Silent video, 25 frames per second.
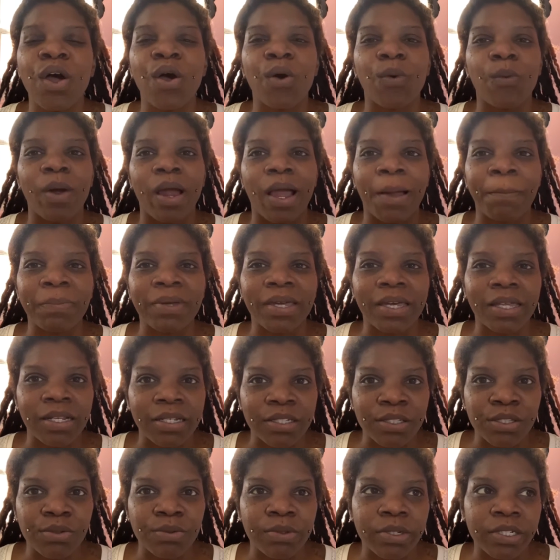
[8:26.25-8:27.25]
where I'm
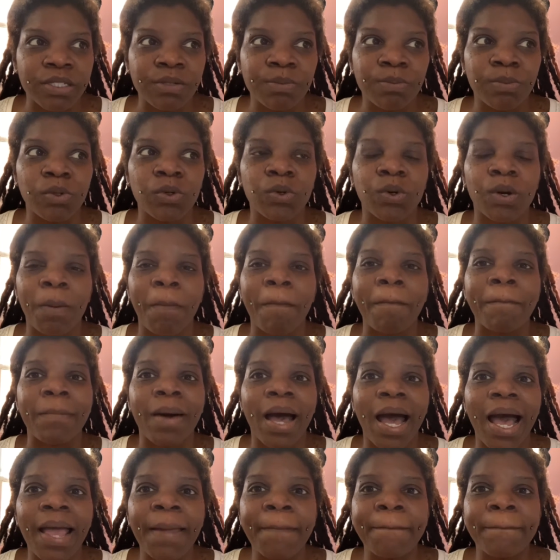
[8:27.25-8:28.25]
getting to explore
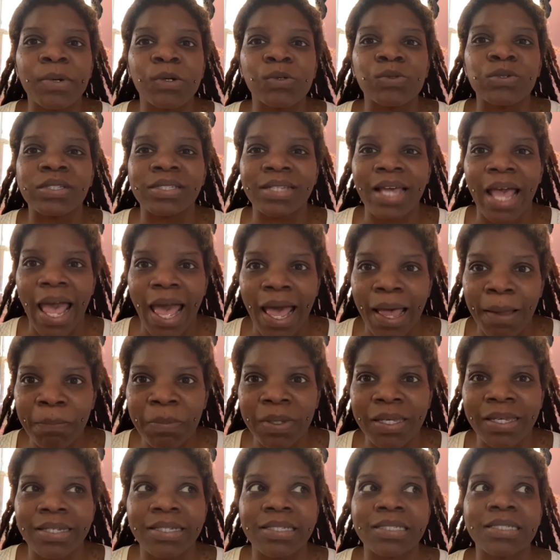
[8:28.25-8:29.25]
my most
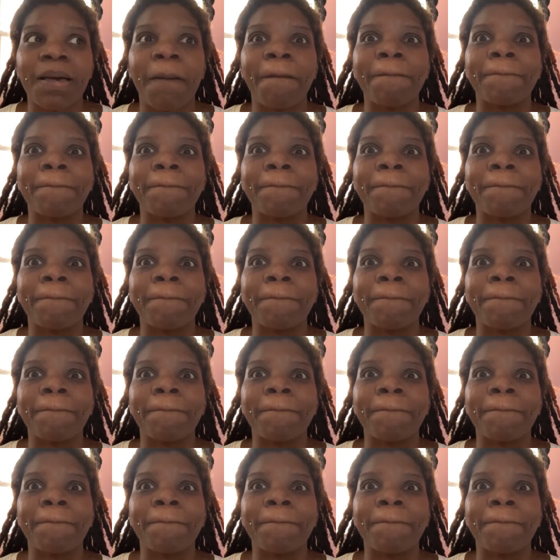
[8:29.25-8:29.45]
happiest,